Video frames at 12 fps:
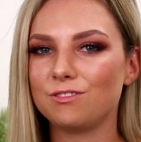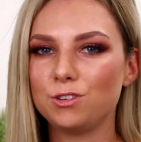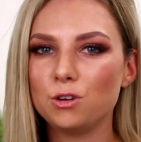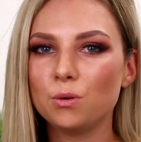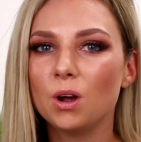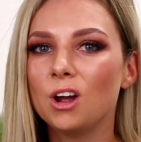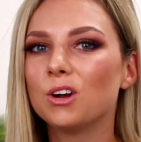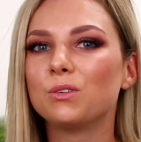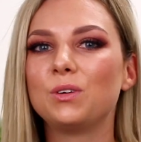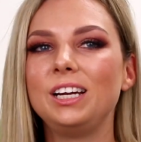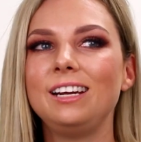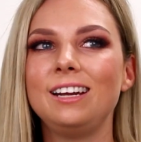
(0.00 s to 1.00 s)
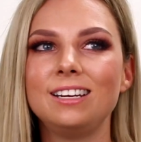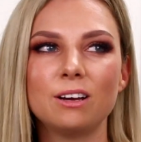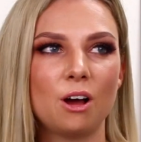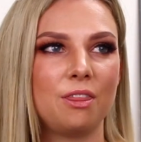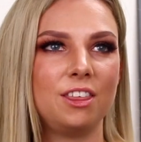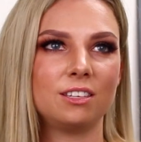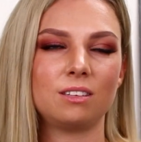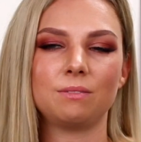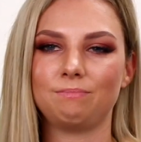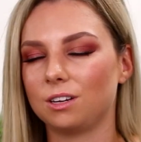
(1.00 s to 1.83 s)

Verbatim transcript: If you read uh, this,